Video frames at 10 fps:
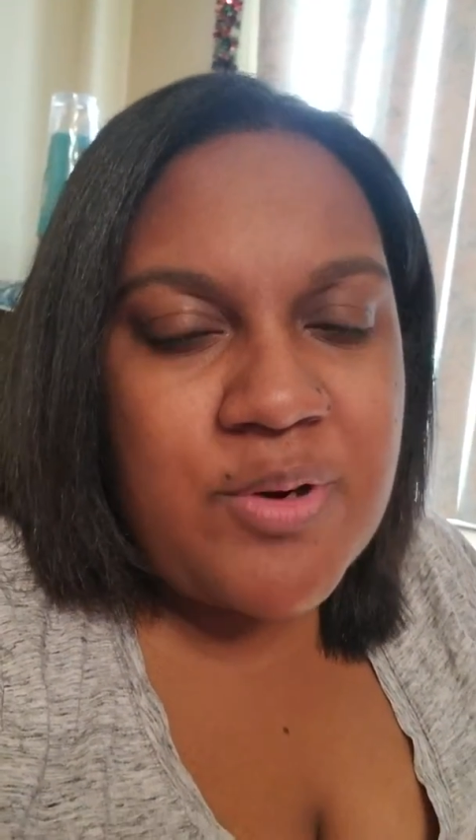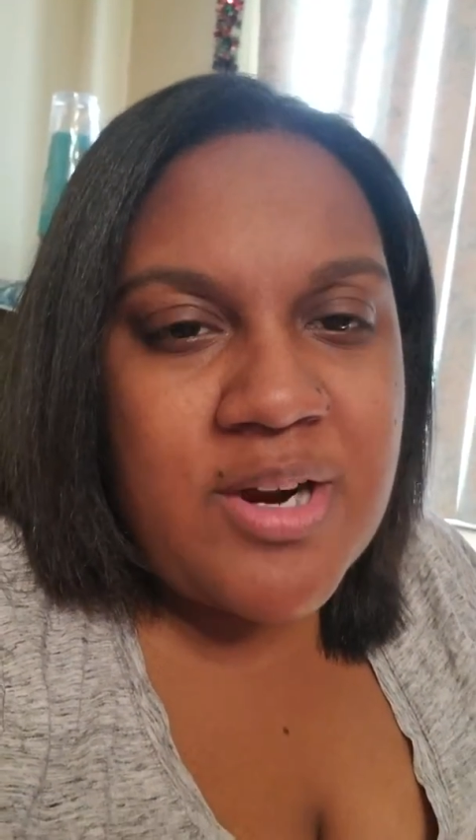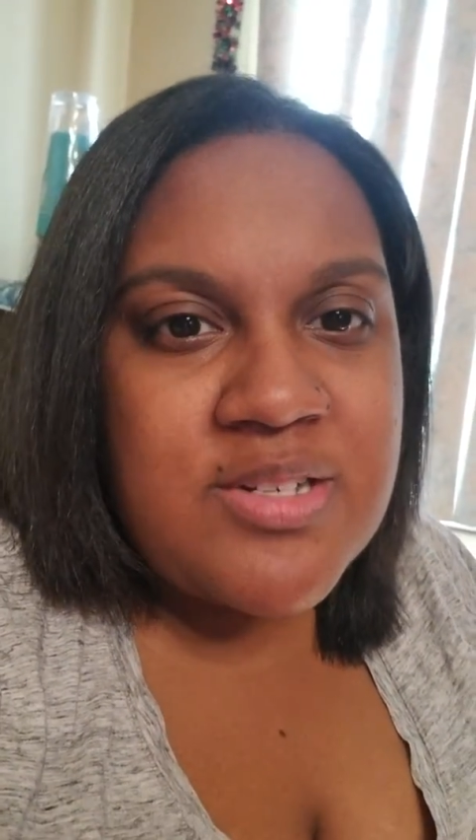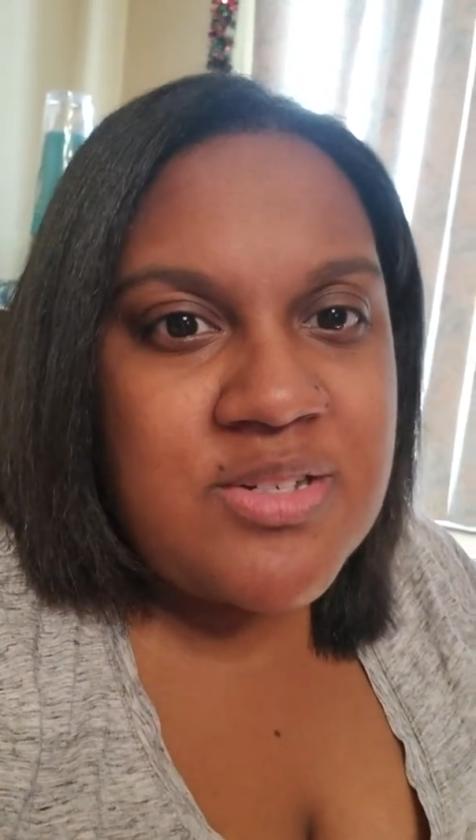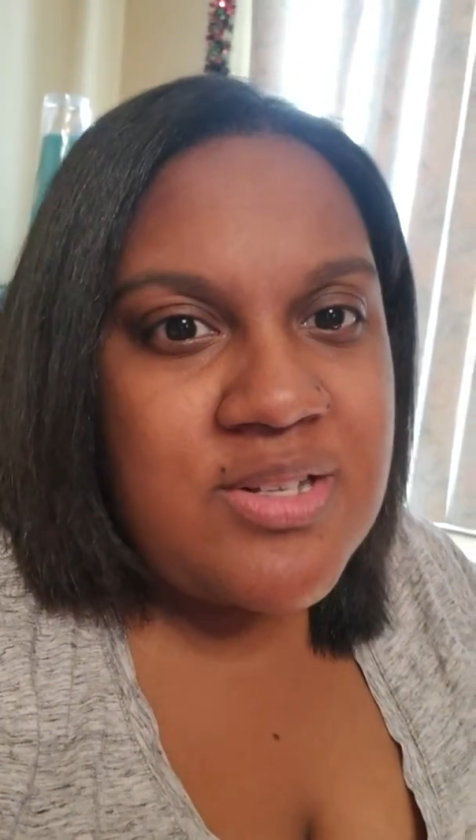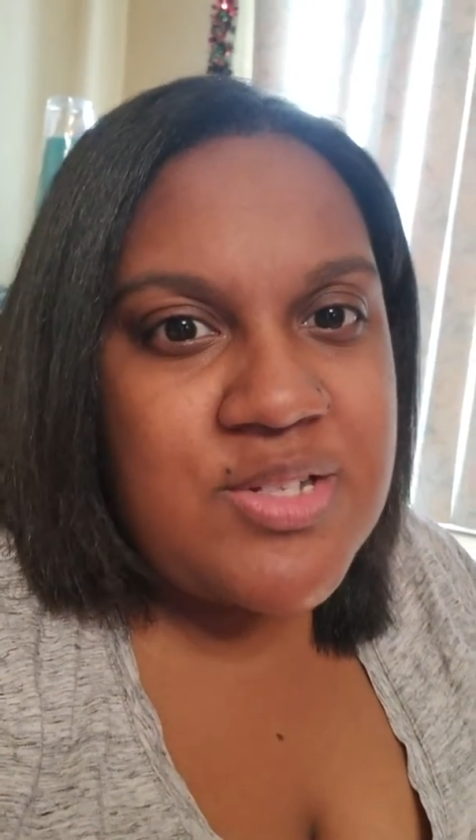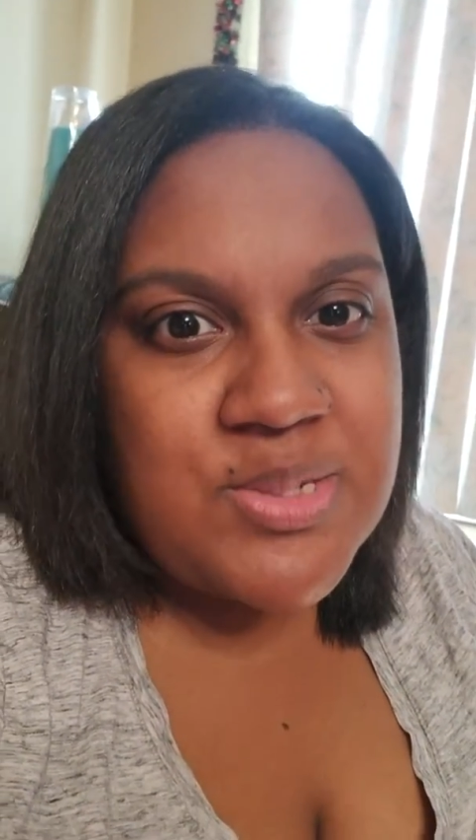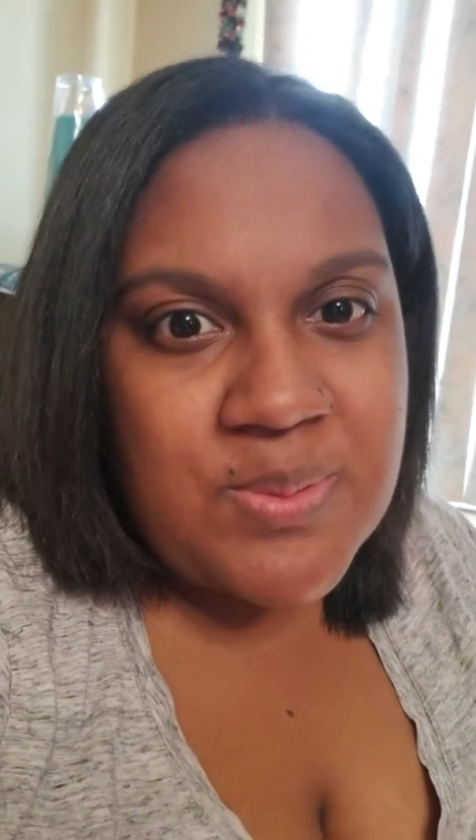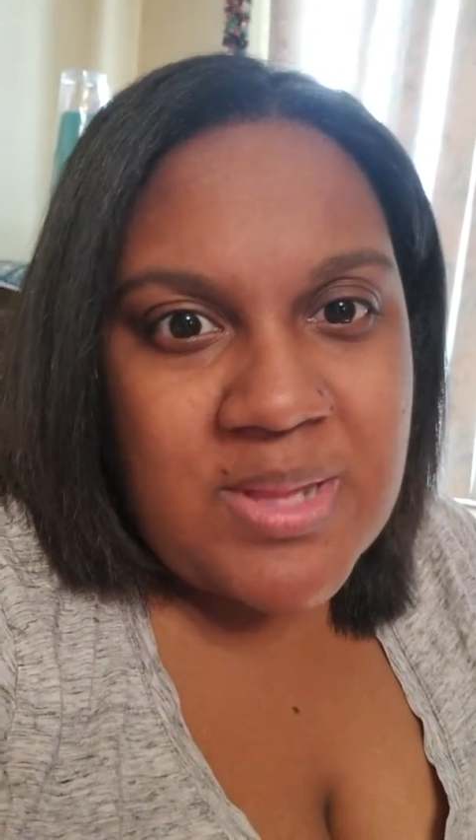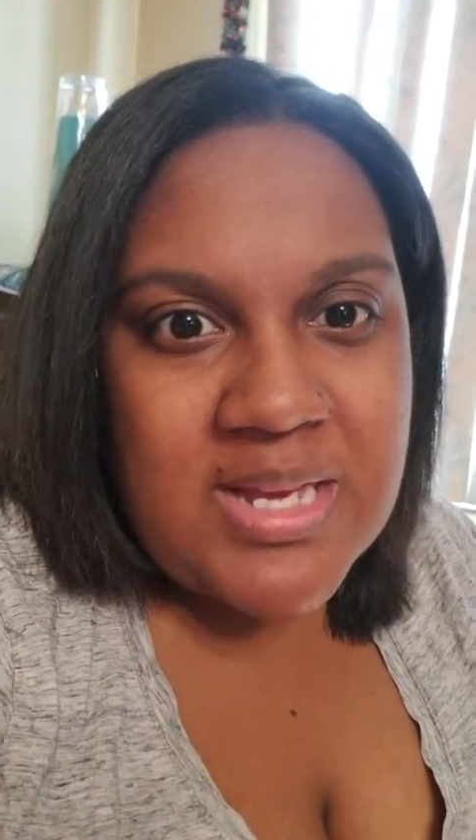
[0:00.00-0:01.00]
cards are like
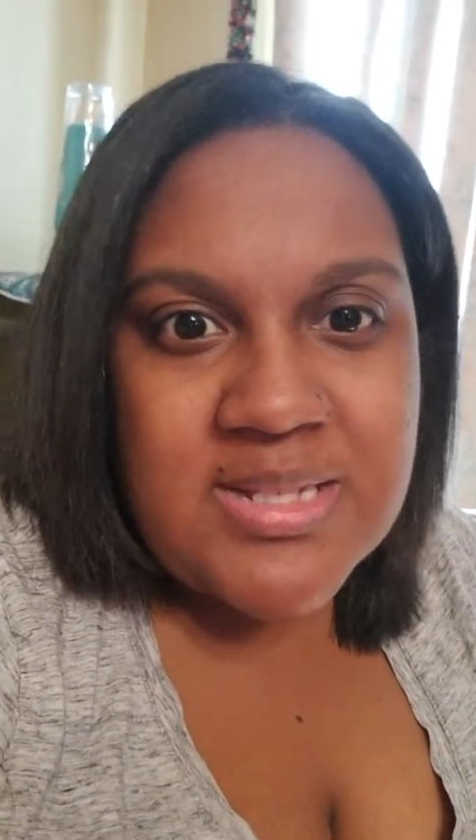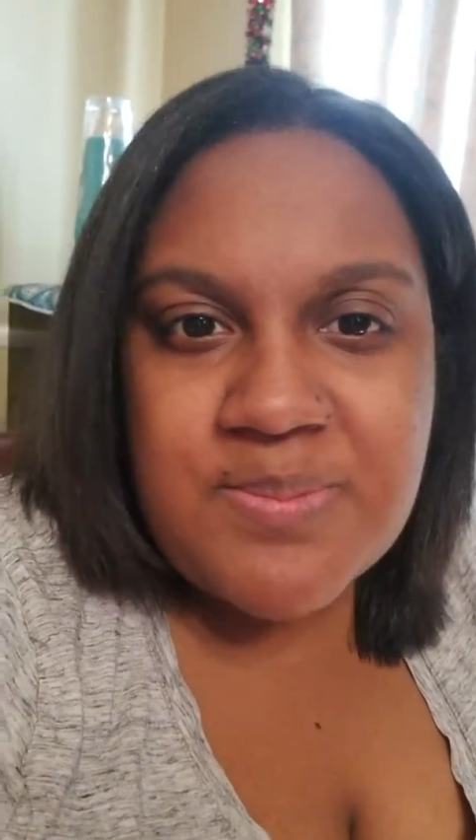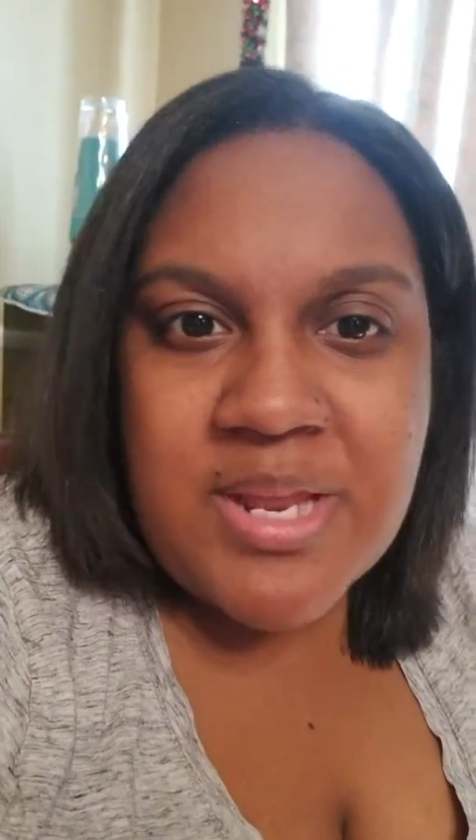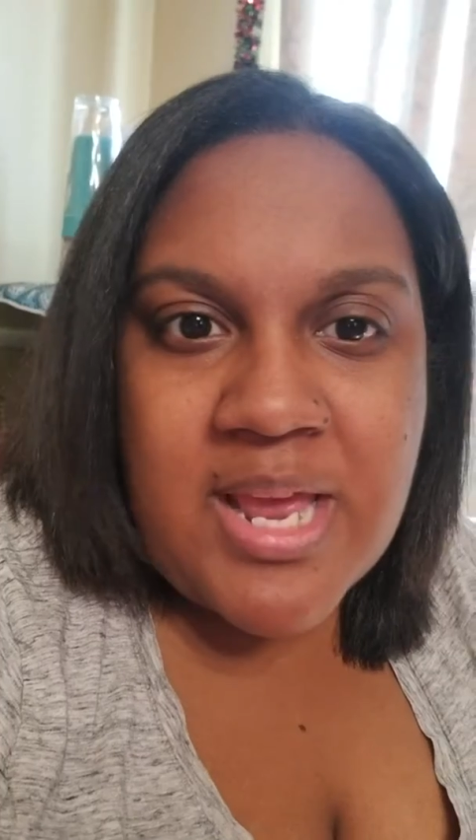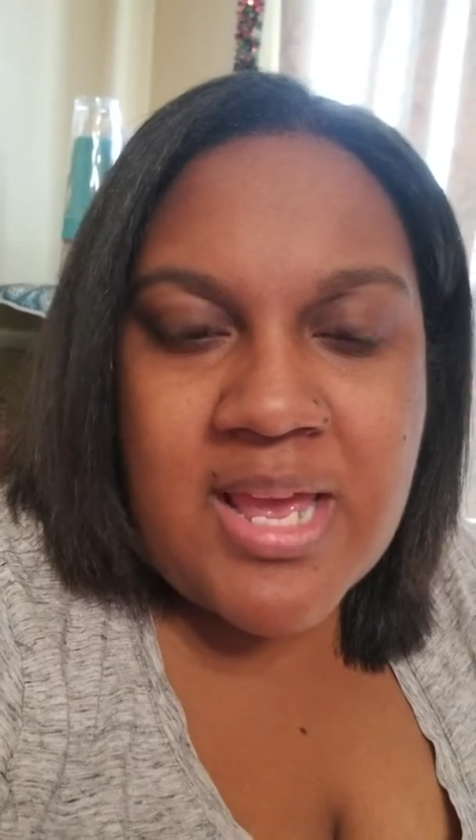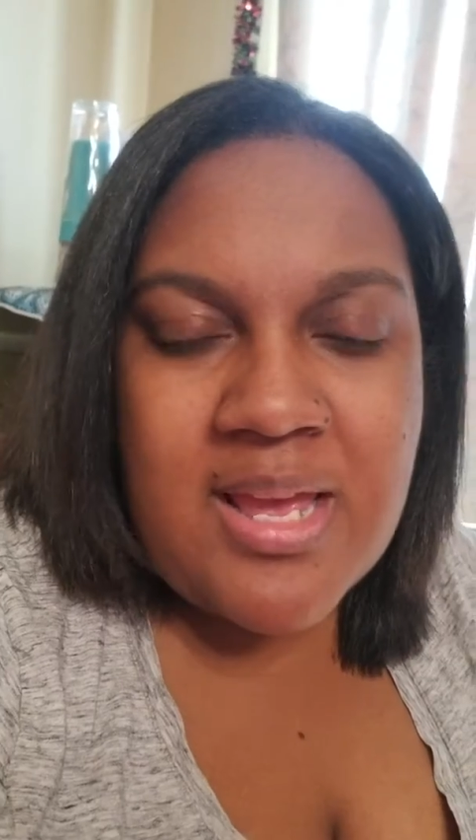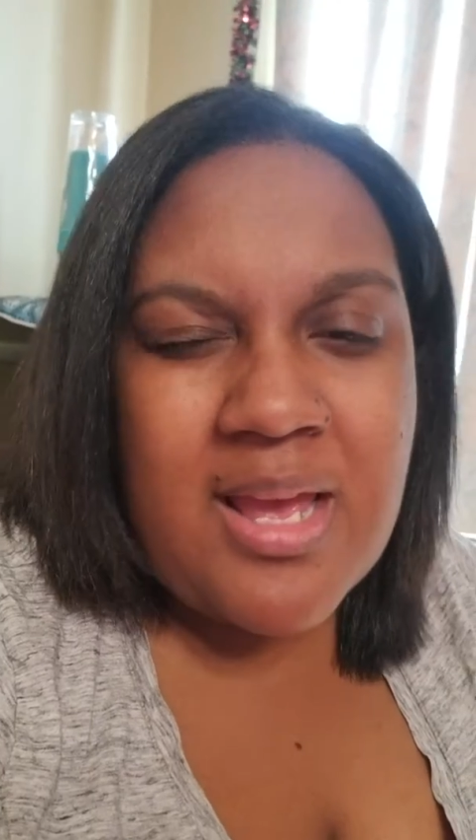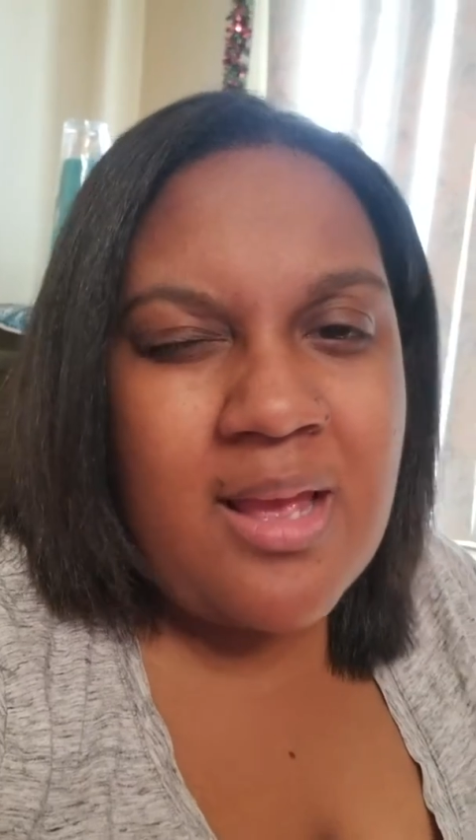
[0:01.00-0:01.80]
so last minute,